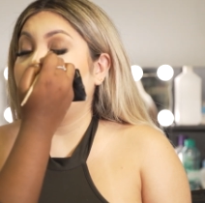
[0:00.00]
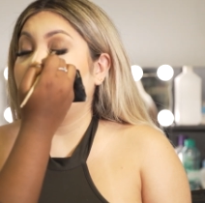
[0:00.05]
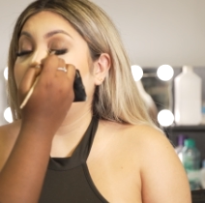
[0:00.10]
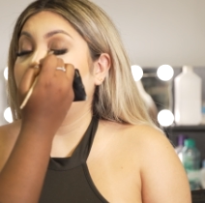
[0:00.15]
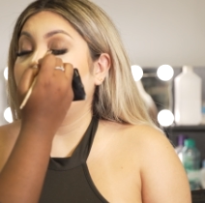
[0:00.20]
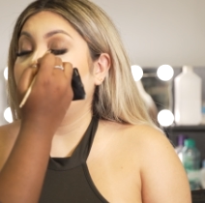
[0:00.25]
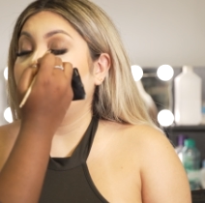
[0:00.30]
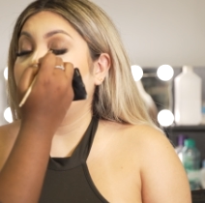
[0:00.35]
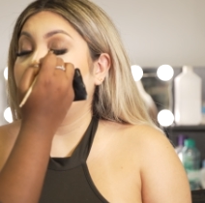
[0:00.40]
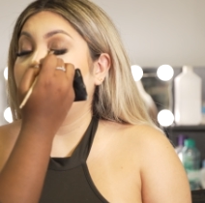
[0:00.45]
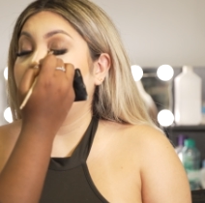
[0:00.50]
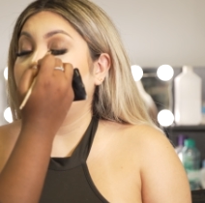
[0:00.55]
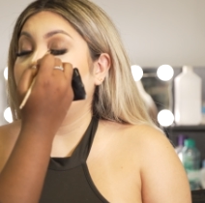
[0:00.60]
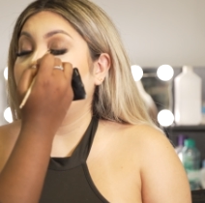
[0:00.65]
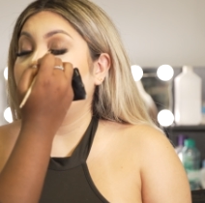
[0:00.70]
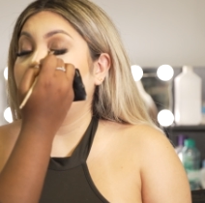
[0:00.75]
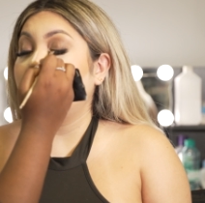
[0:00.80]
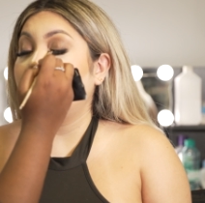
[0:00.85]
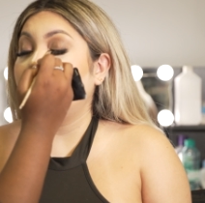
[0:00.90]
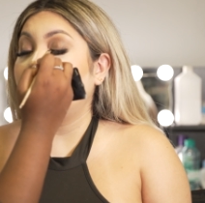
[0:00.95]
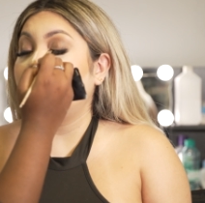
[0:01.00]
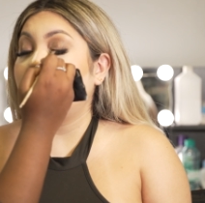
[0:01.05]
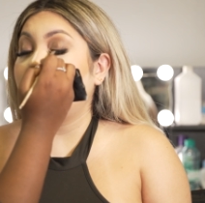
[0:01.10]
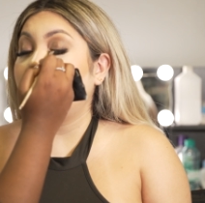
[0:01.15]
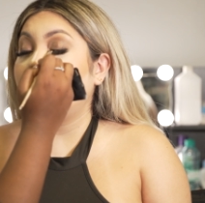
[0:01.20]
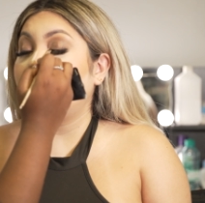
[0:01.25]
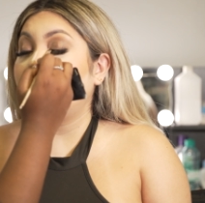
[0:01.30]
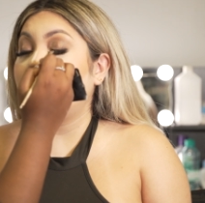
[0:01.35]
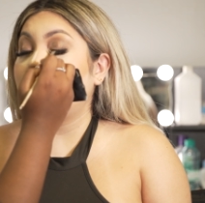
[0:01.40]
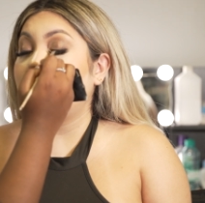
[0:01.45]
As you can see here, I'm
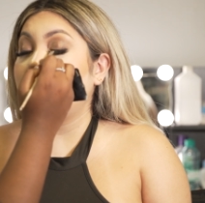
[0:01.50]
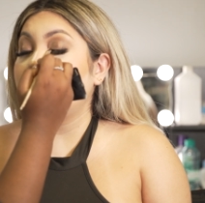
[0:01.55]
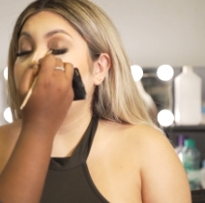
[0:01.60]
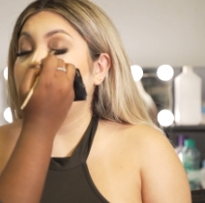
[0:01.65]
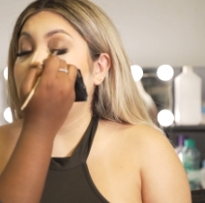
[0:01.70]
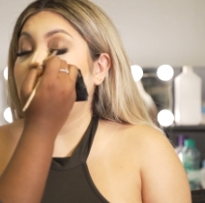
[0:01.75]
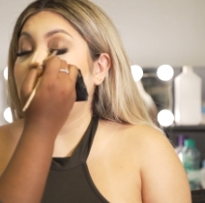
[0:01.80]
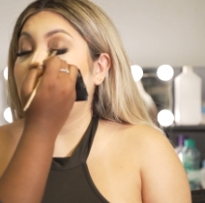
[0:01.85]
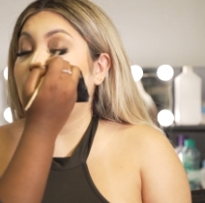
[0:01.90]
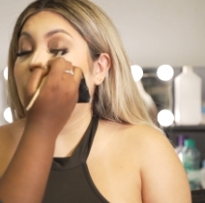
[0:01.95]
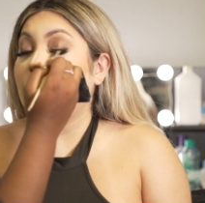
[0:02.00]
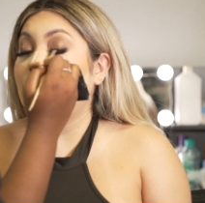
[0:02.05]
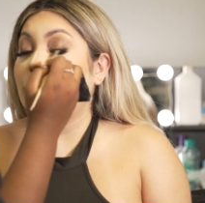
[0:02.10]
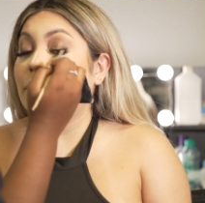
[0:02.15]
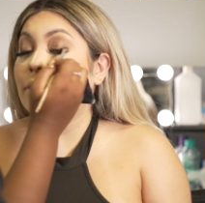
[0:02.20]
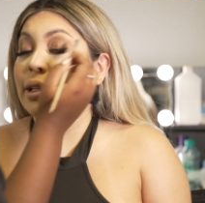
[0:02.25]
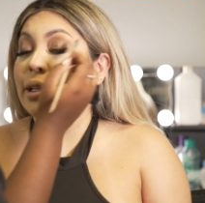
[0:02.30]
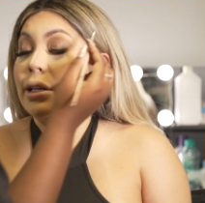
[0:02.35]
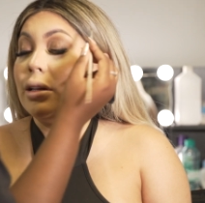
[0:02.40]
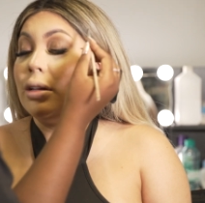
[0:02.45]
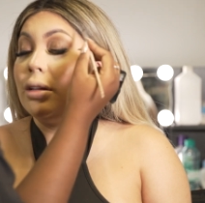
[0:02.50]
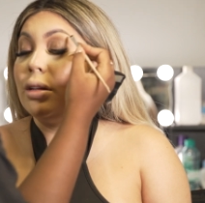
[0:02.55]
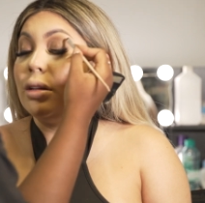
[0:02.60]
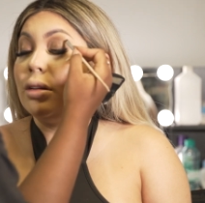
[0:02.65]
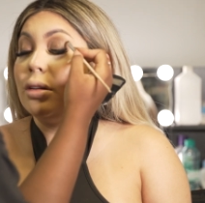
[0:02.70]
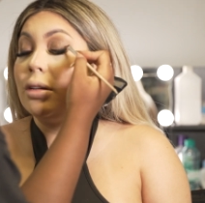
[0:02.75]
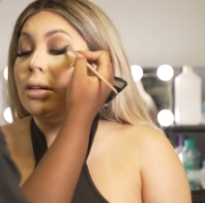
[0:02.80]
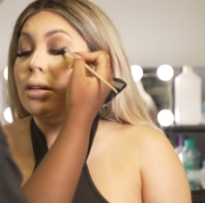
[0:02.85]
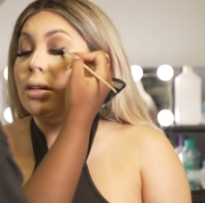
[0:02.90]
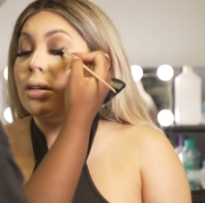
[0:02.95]
kind of dragging out that wing